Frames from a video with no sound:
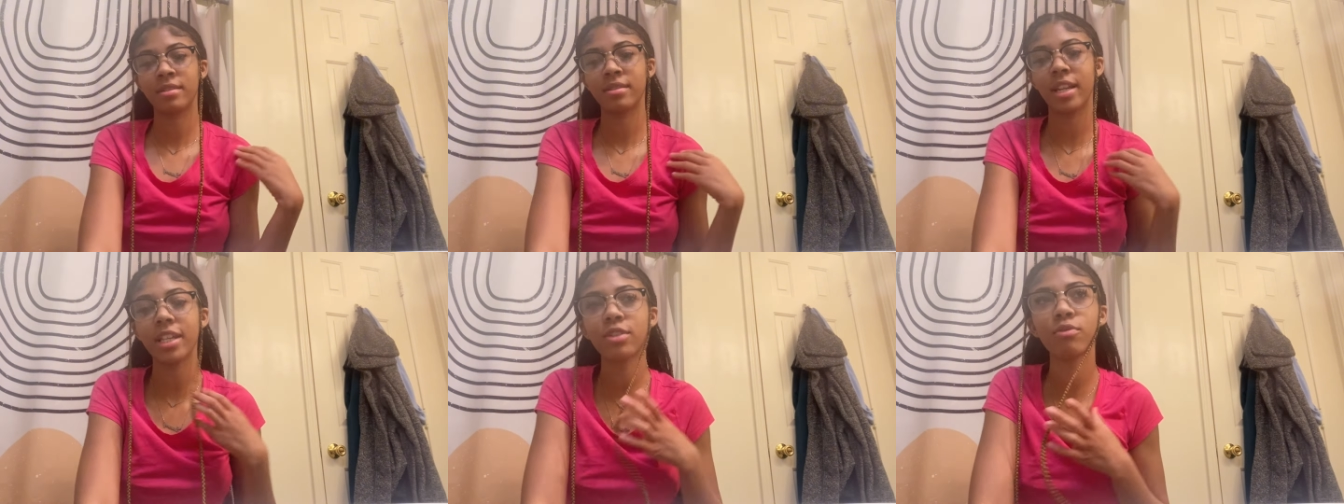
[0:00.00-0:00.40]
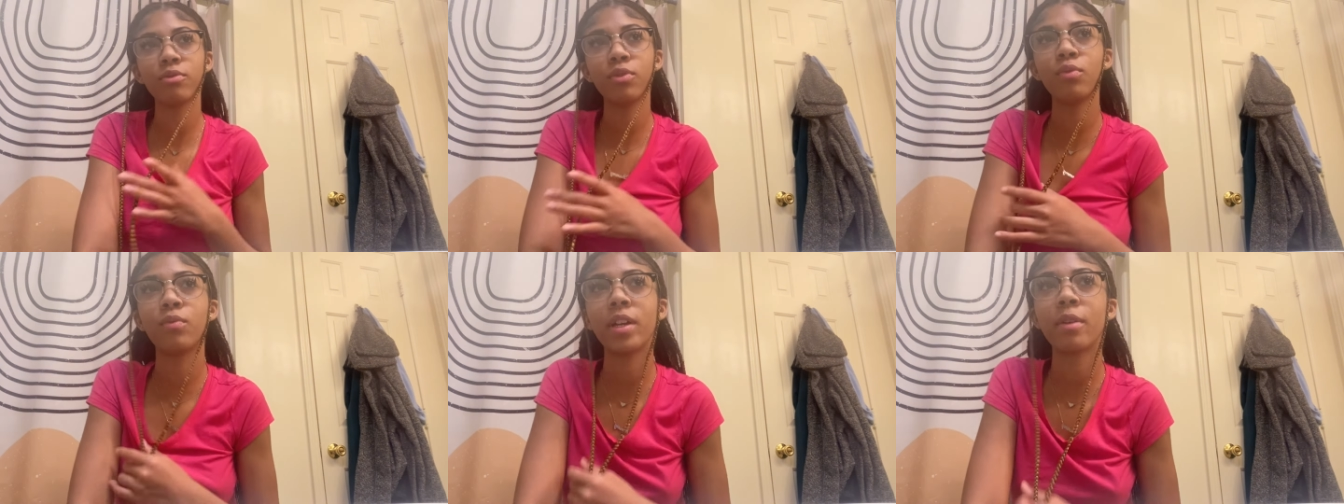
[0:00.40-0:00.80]
That's who
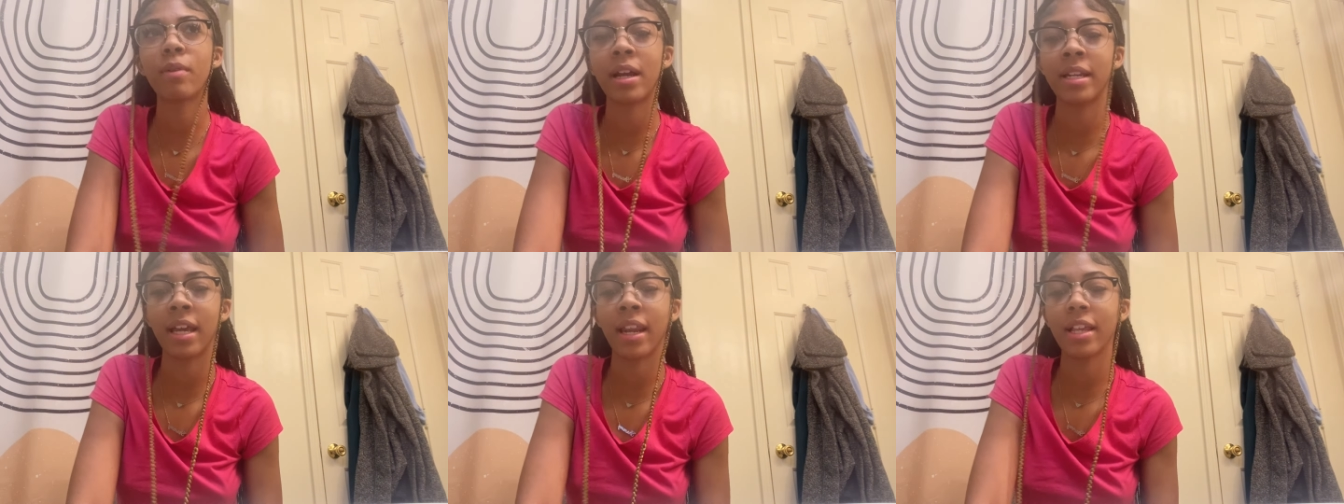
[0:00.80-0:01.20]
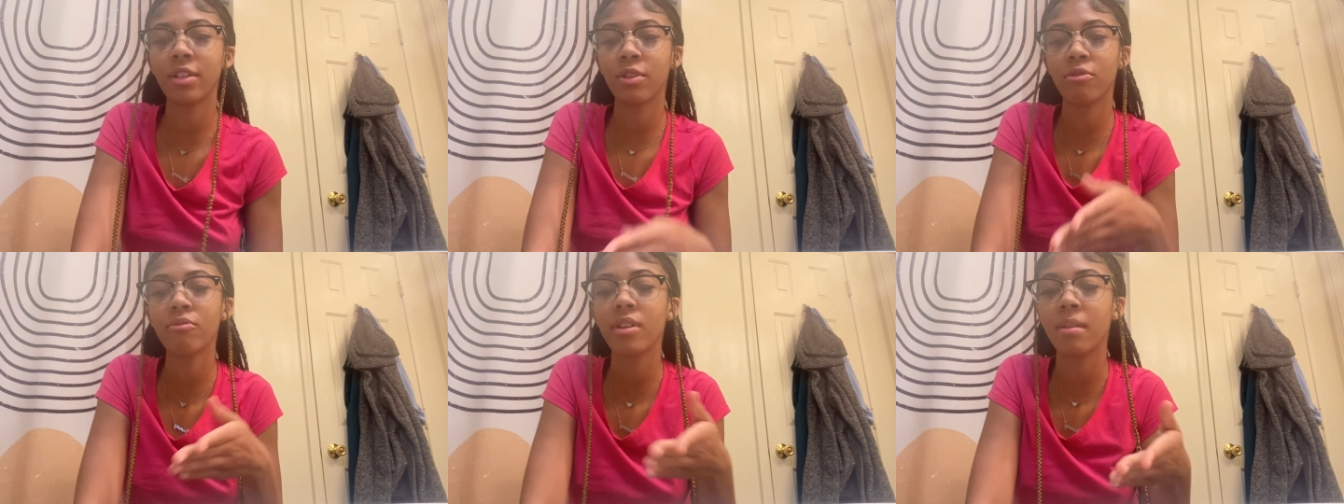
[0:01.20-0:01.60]
you with right now. That's
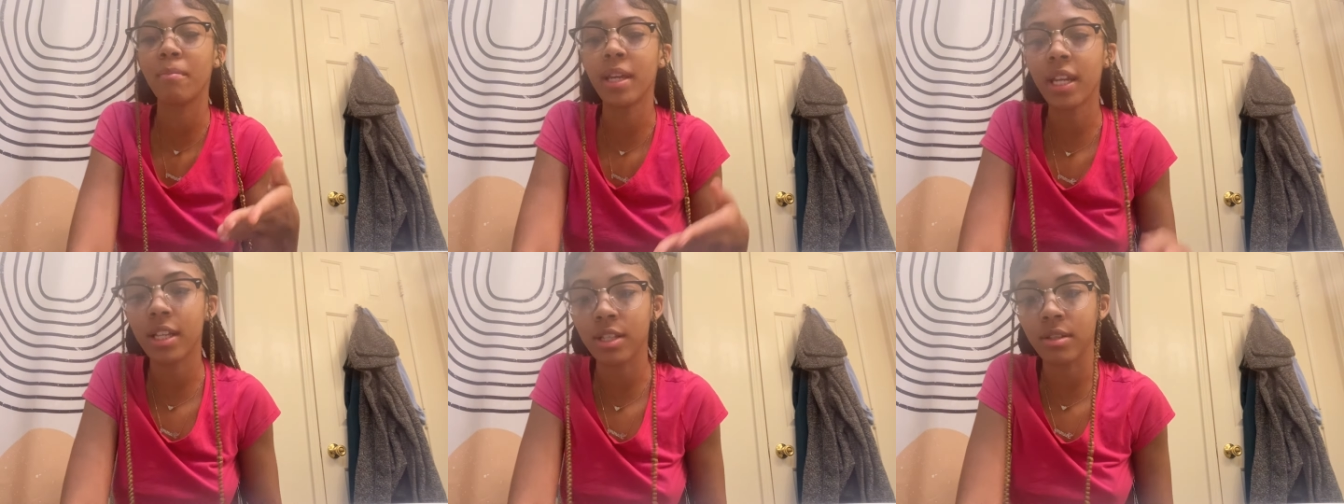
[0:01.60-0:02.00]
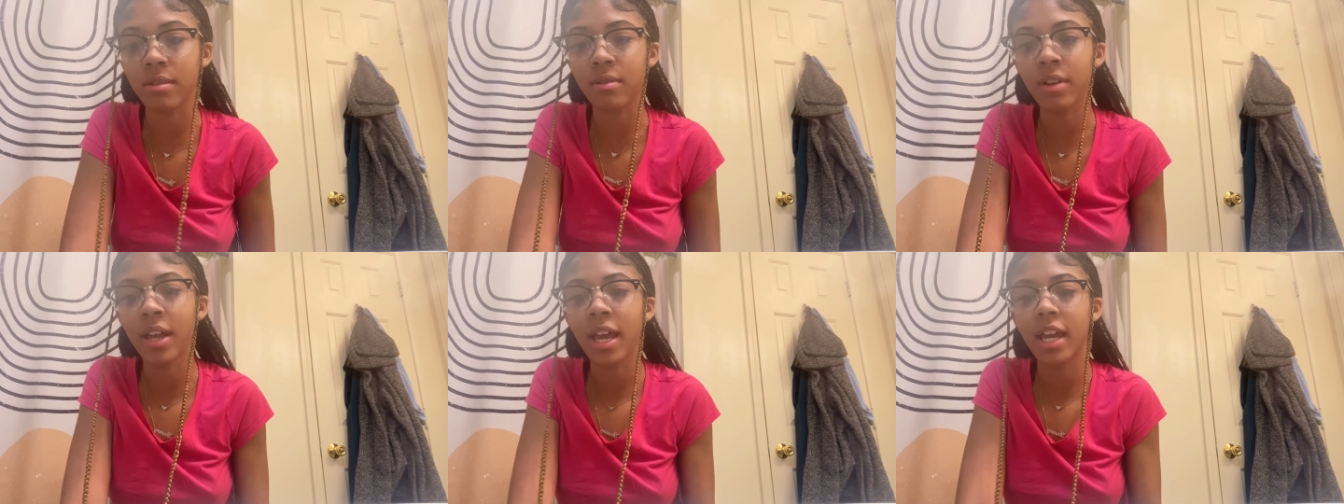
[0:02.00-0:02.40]
who you committed
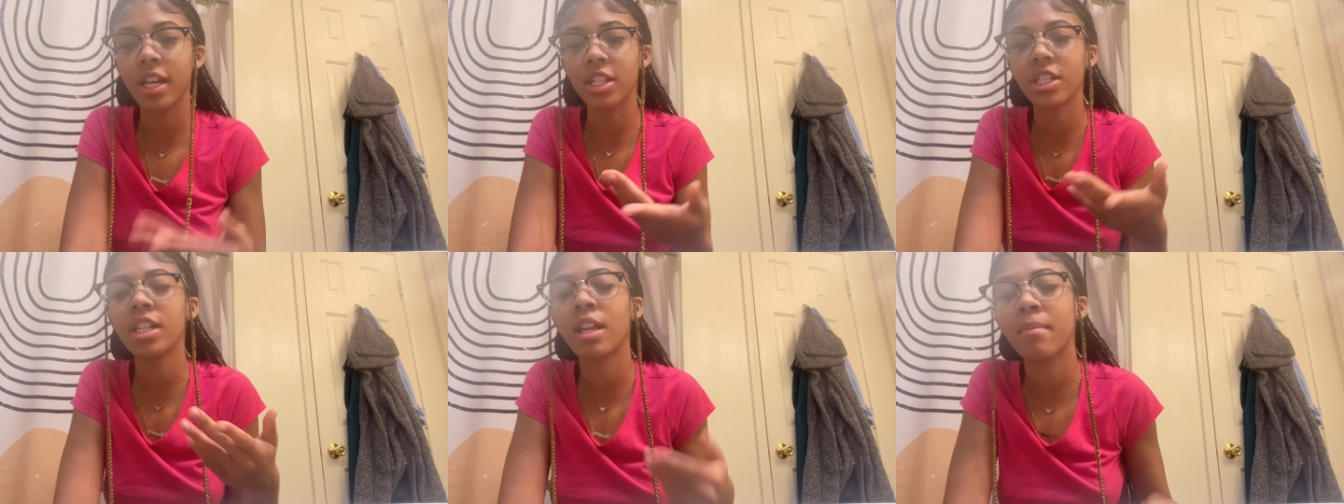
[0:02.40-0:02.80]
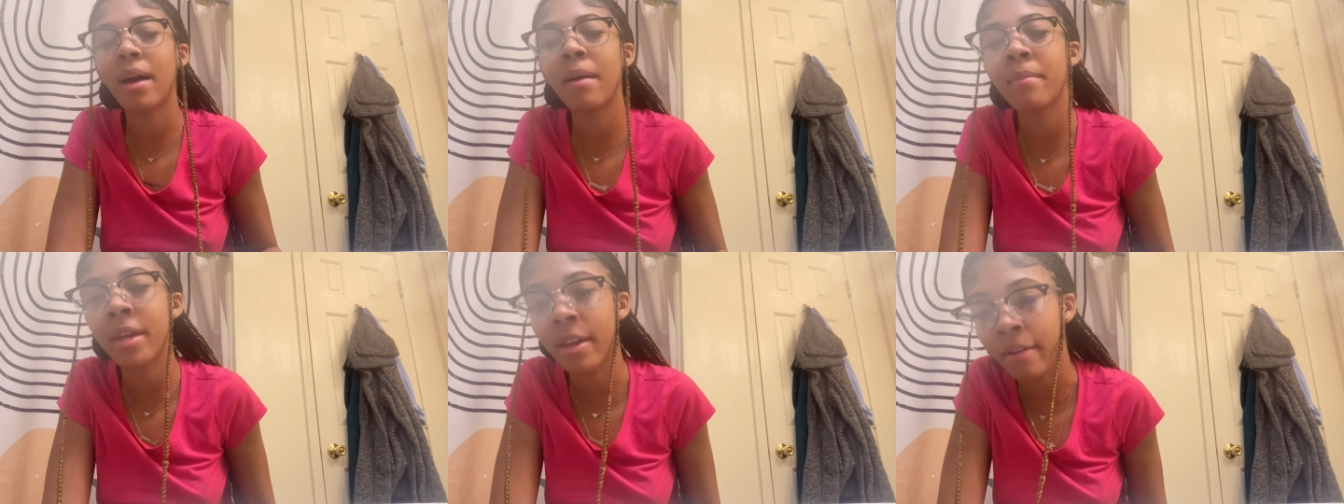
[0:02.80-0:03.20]
to. And she and
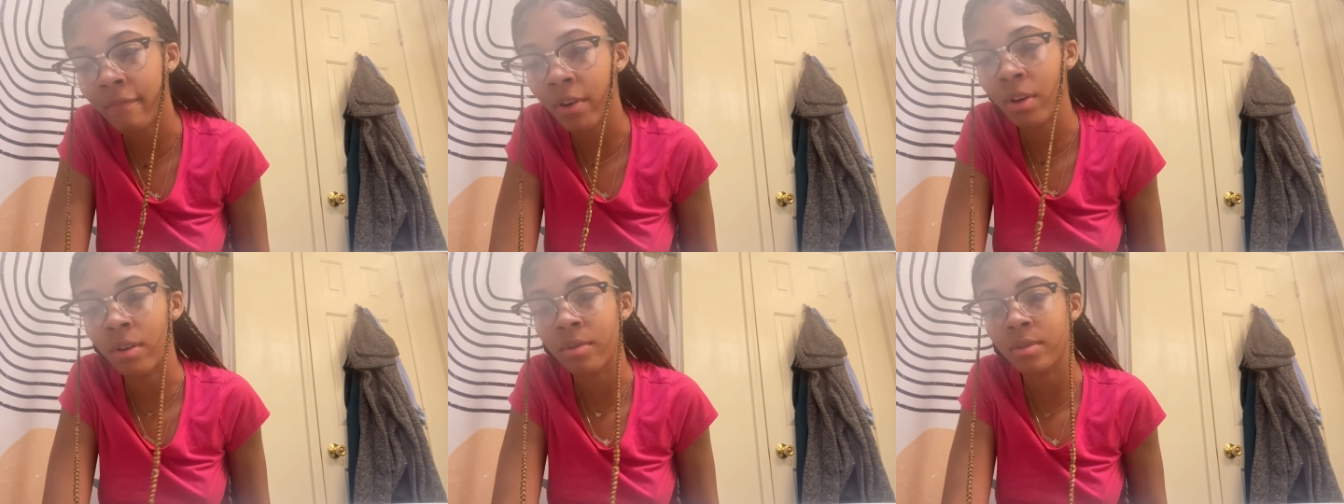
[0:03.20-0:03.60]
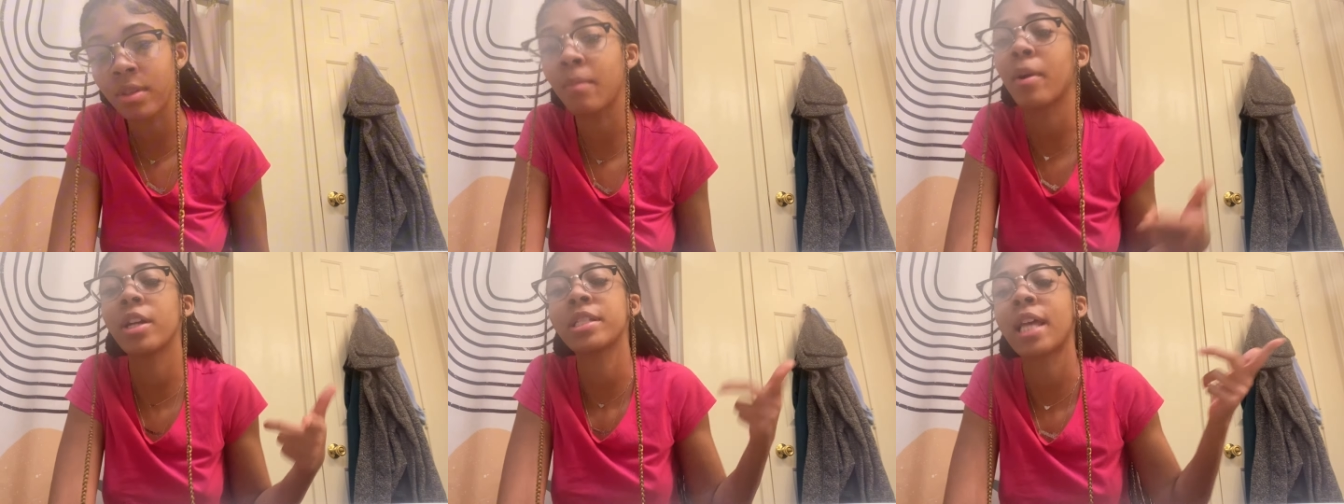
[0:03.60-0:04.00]
my man phone,
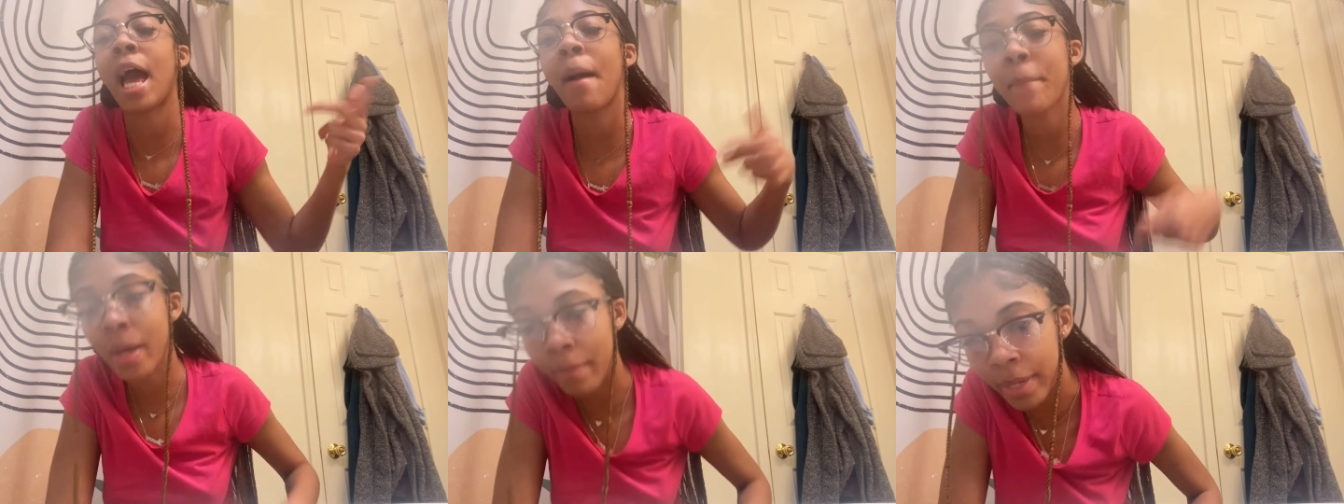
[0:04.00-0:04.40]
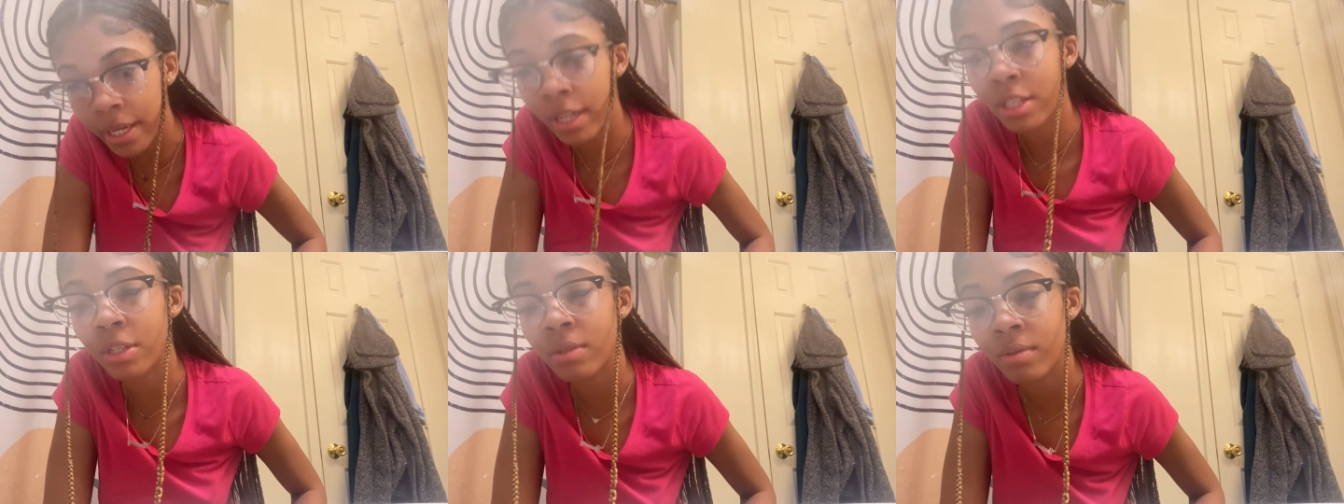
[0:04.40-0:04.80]
the person I'm
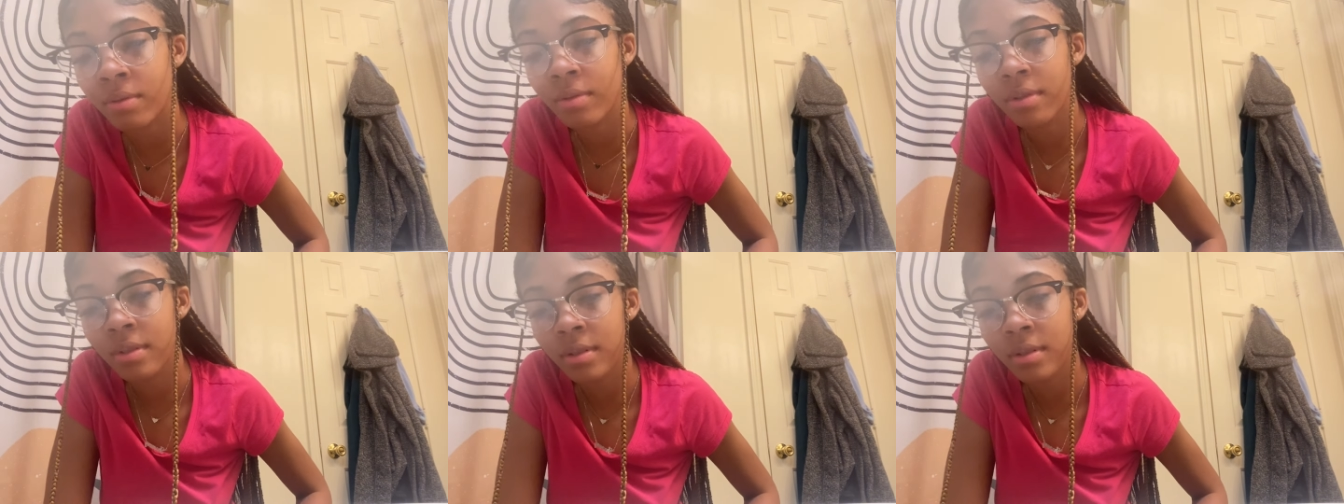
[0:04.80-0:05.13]
committed to.